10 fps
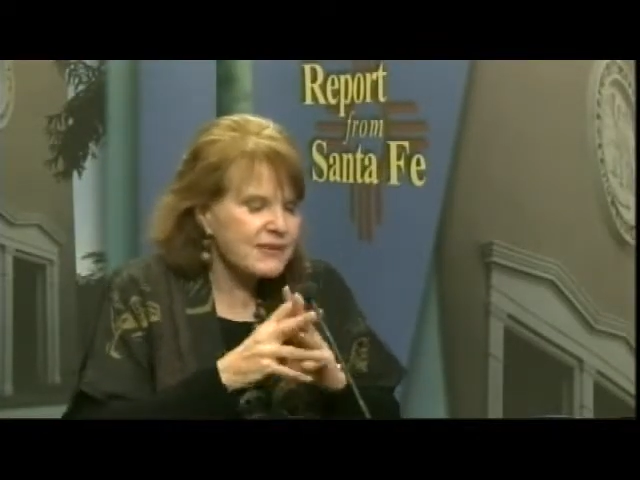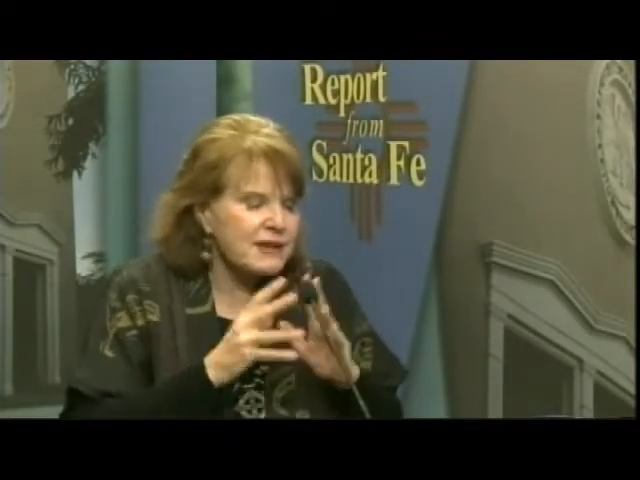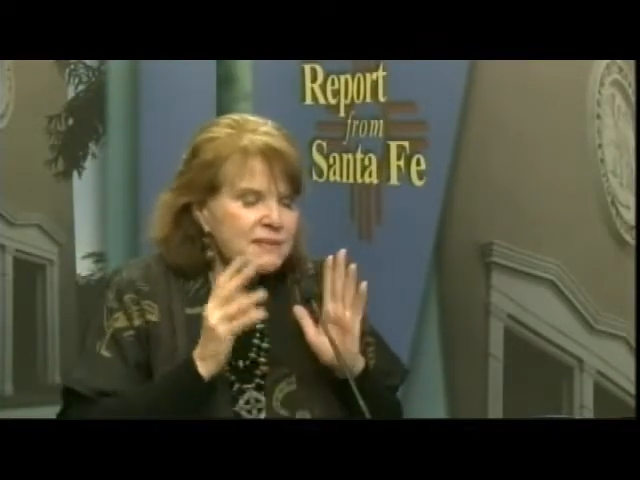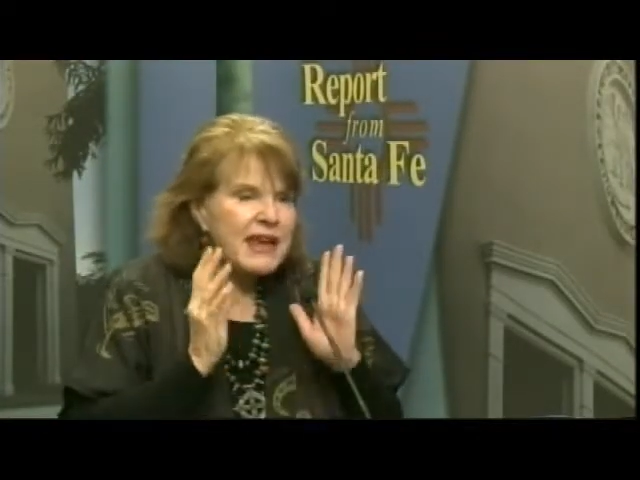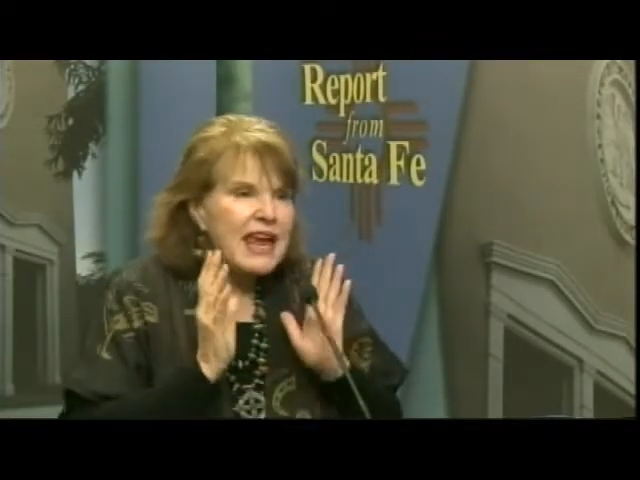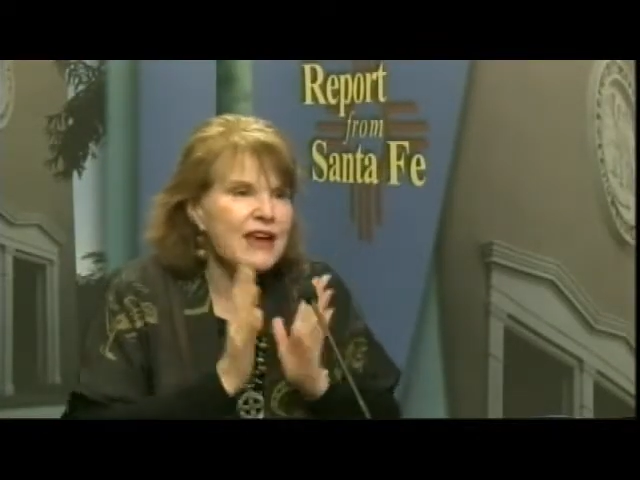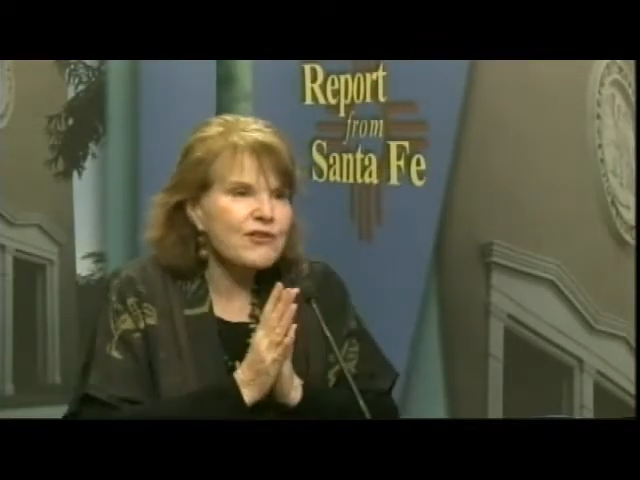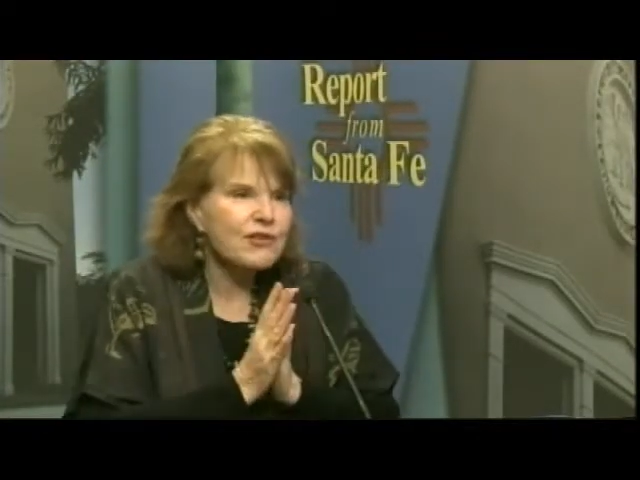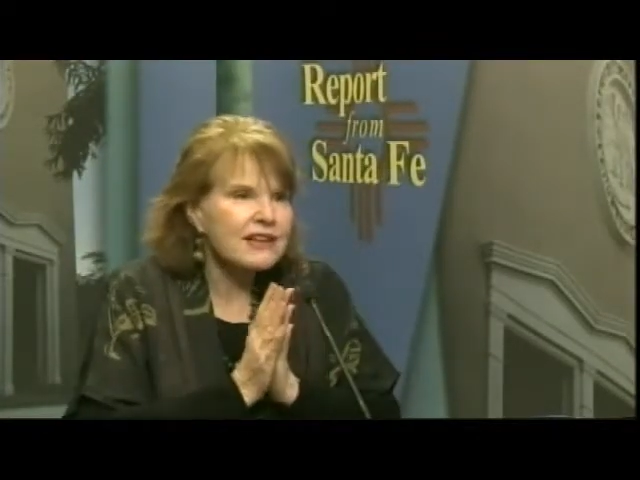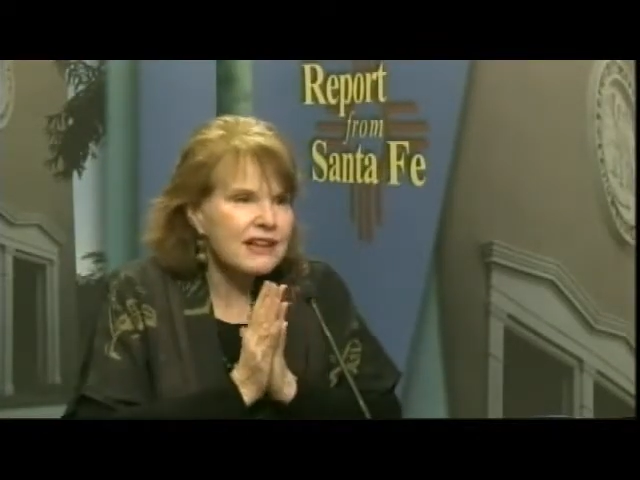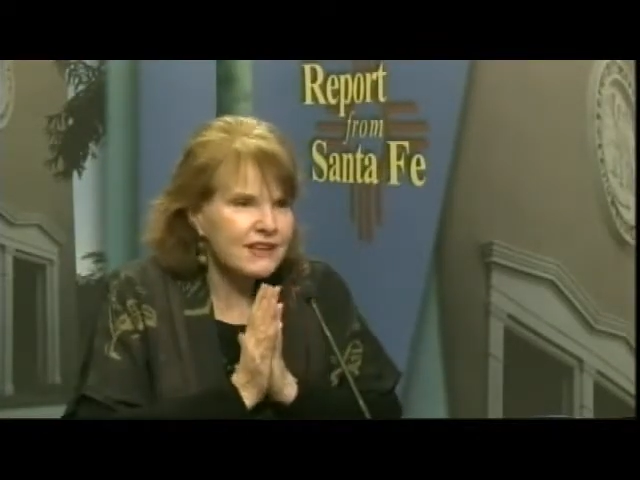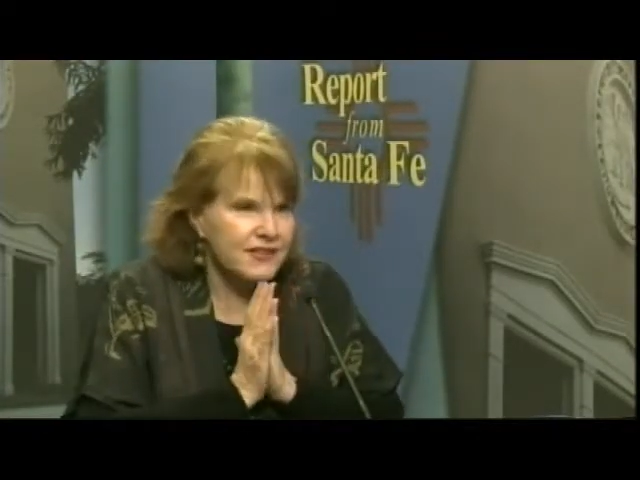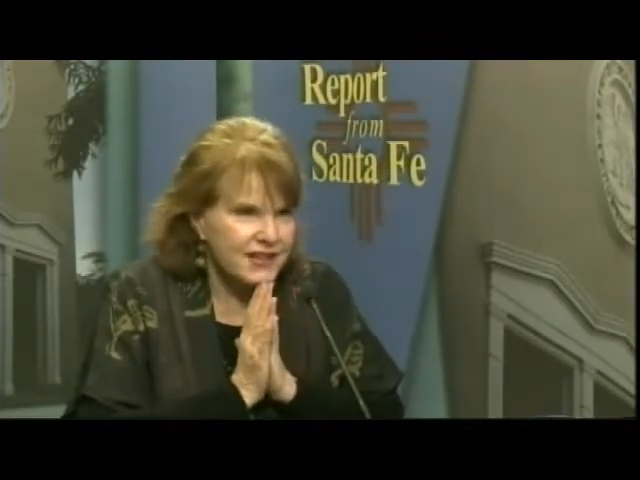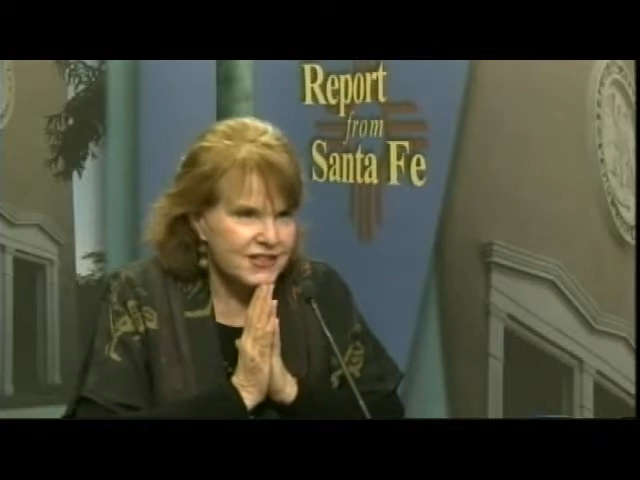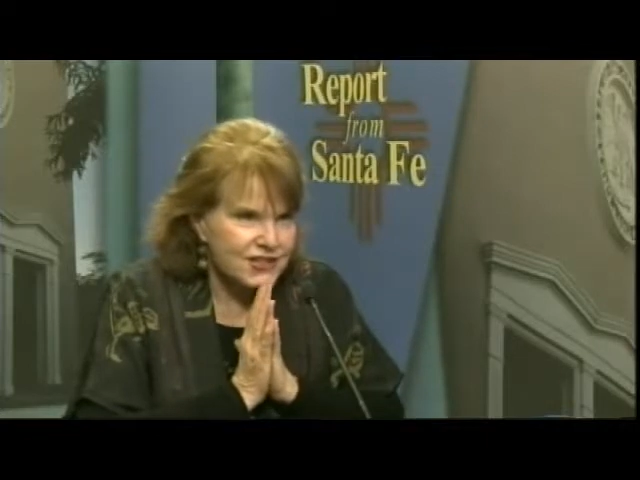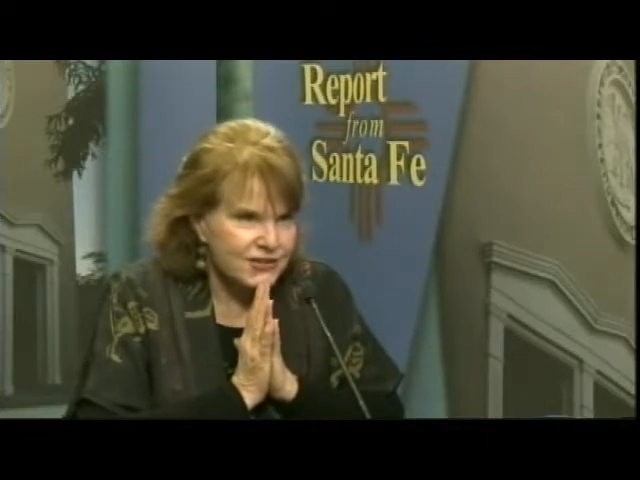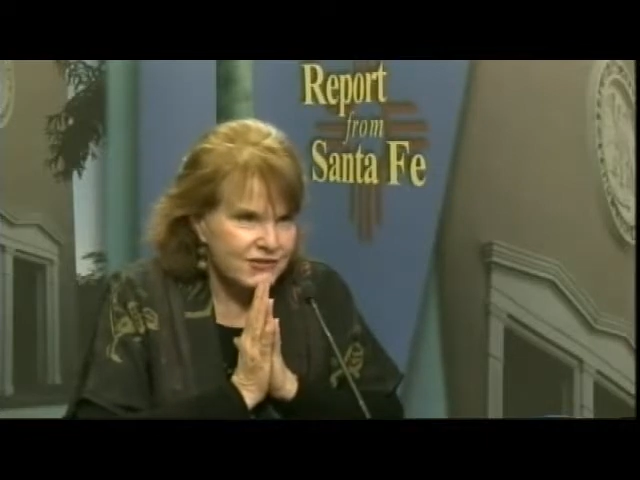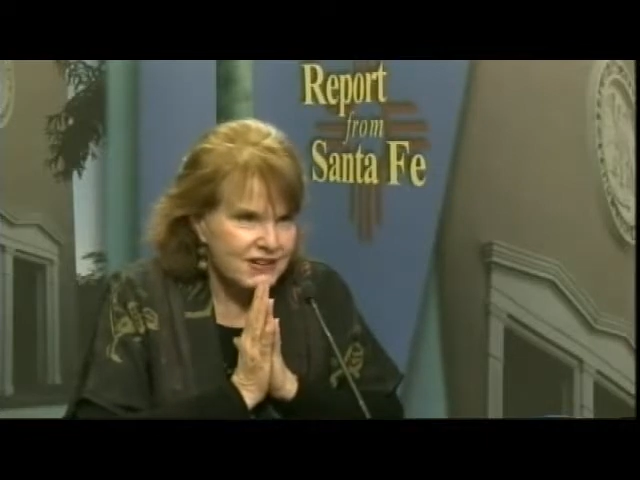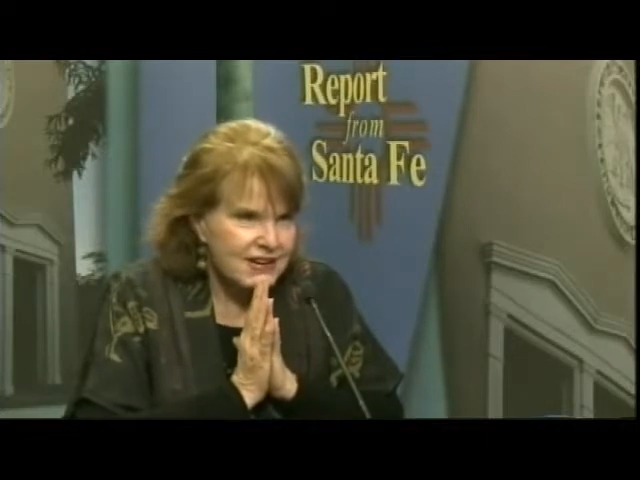The behavioral health issue